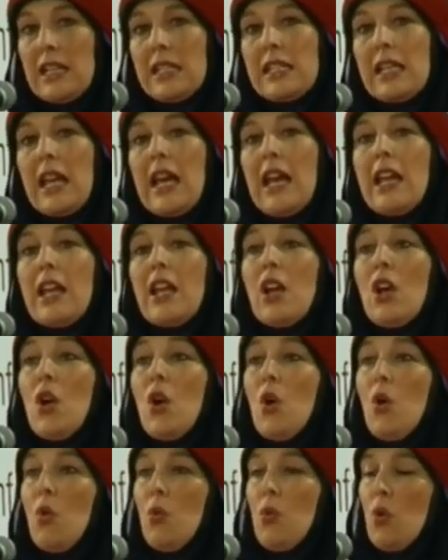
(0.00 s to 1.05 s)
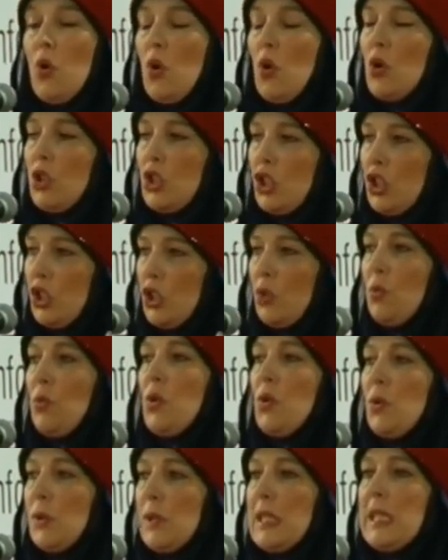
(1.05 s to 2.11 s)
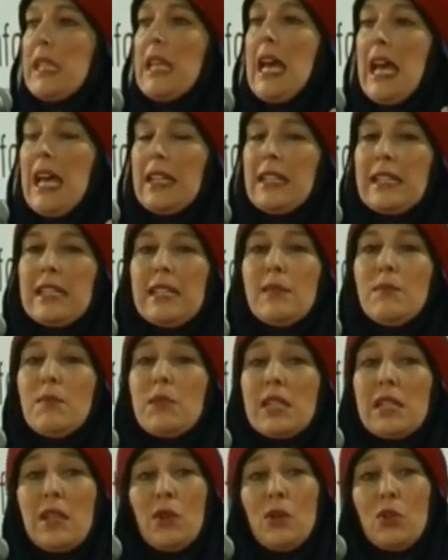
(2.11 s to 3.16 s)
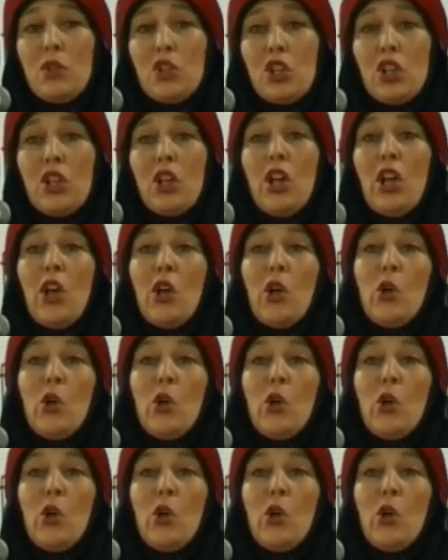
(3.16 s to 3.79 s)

as I walked towards the handsome soldier,